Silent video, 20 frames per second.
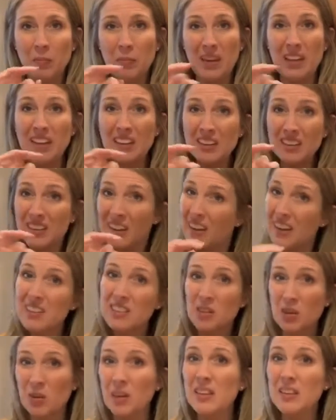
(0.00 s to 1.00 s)
bean
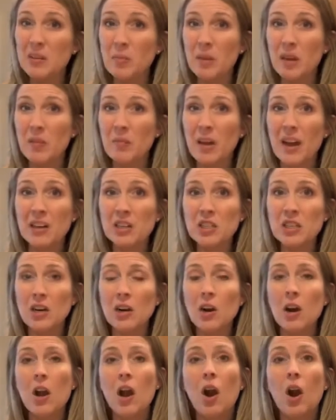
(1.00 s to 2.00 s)
things that are in the beanbag
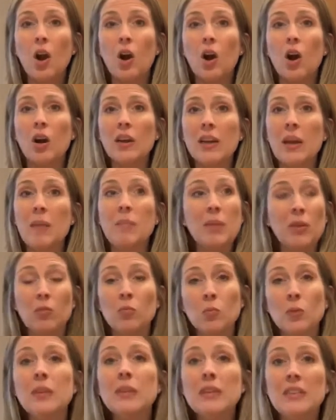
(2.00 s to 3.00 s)
chair can be
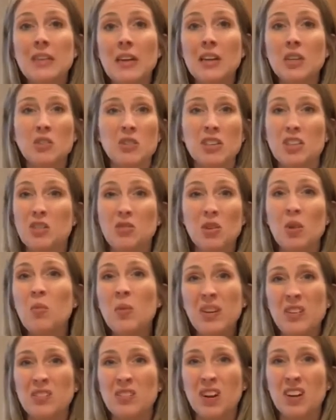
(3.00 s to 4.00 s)
really dangerous. You don't
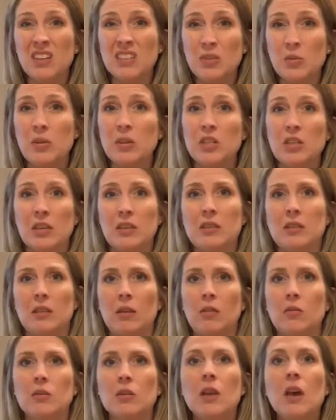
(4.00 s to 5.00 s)
want your dog to ingest
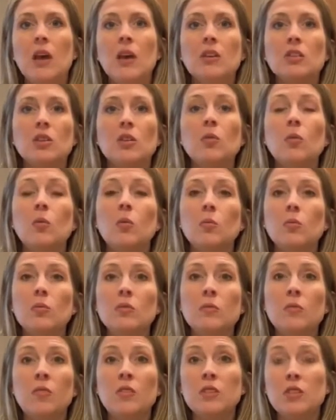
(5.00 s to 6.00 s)
those. So
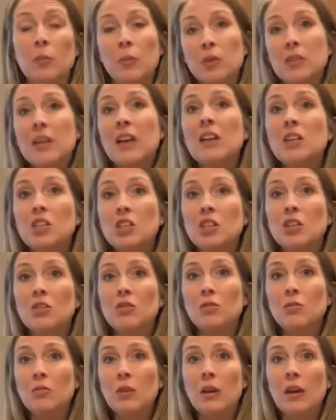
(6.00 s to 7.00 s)
to protect
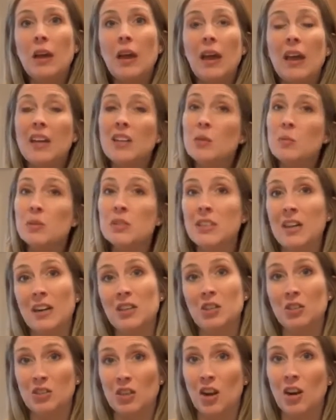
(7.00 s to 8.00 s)
you and to
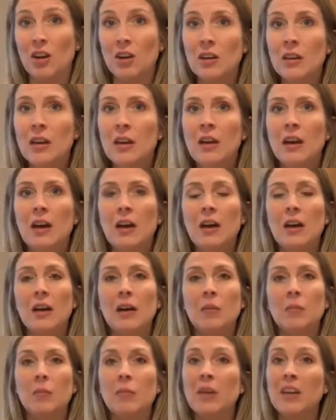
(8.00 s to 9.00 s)
protect your dog,
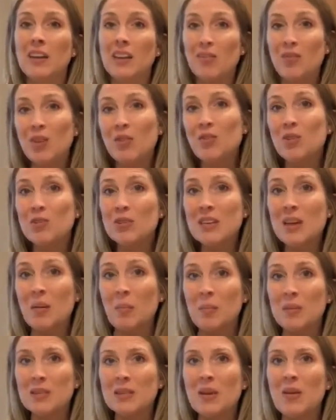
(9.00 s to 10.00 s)
I'm gonna give you a few
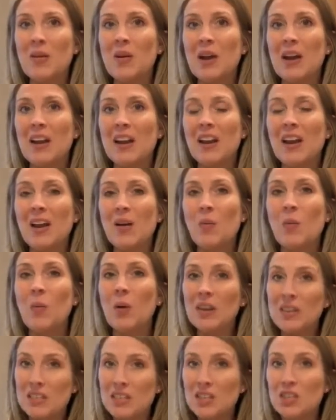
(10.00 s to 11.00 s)
tips on
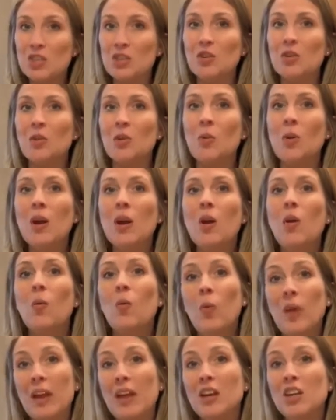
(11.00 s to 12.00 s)
what to do
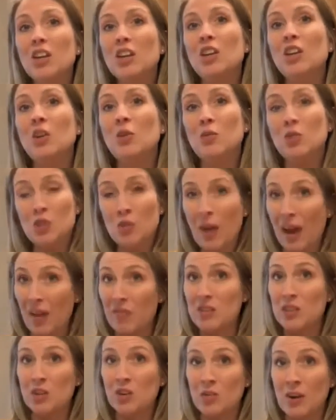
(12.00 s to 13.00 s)
when you do
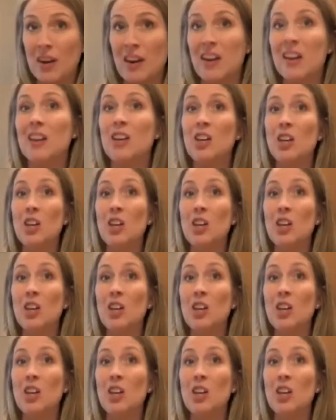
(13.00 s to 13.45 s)
have to crate